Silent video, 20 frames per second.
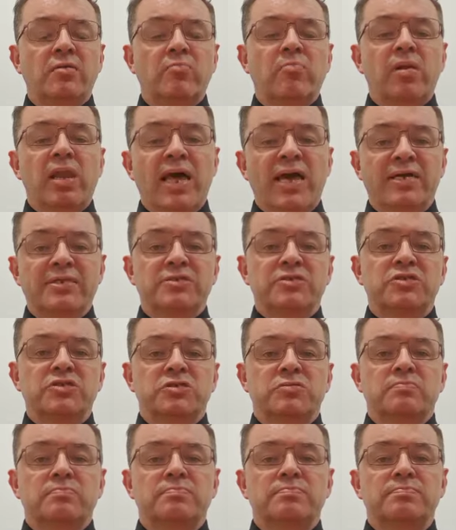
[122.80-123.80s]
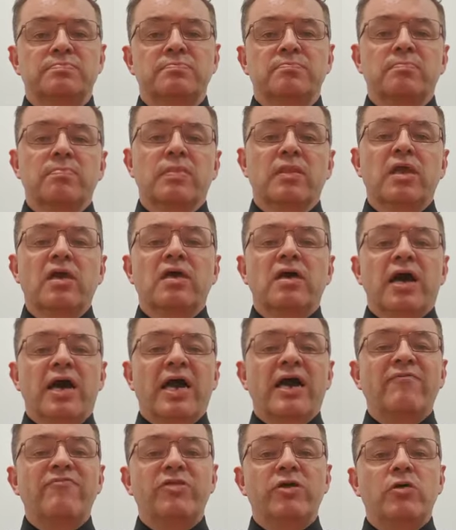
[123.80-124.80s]
compliance. I
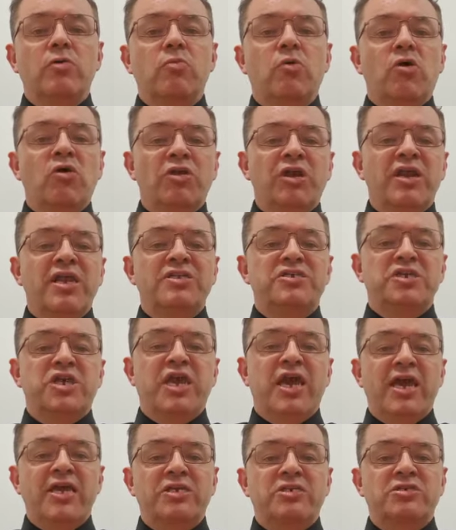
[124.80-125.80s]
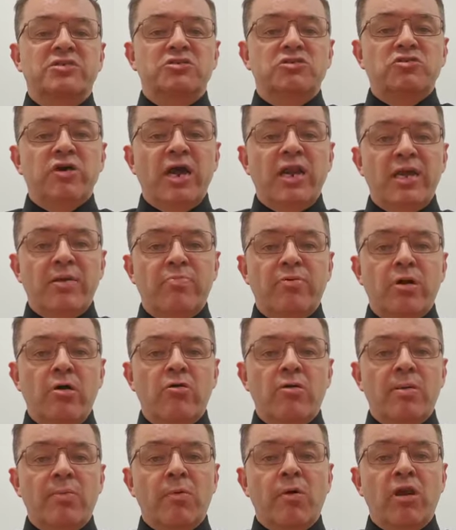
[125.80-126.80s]
have the award in education and training
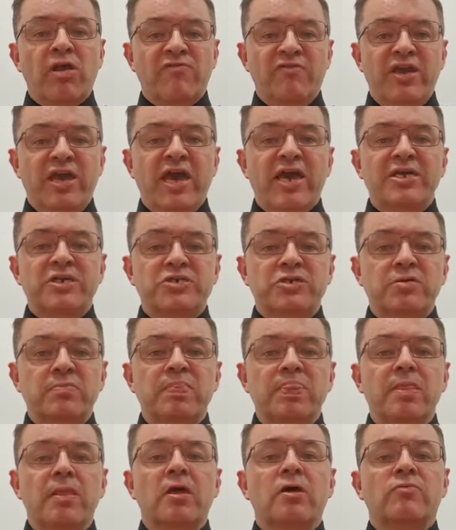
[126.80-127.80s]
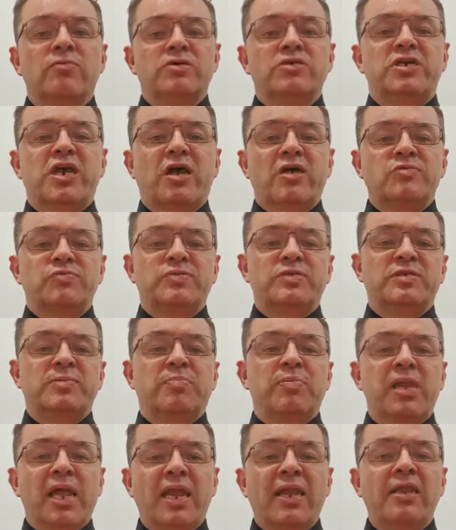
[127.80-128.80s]
program qualification, which helps me to
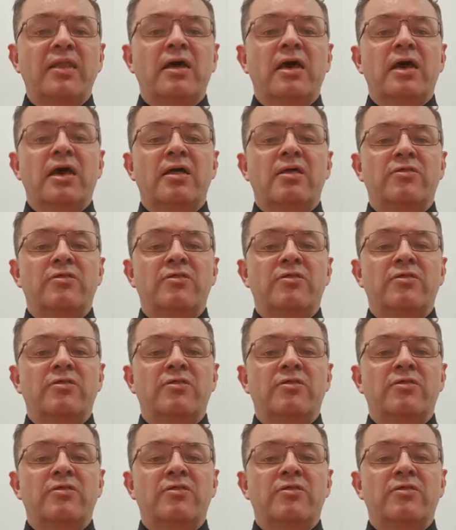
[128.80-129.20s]
plan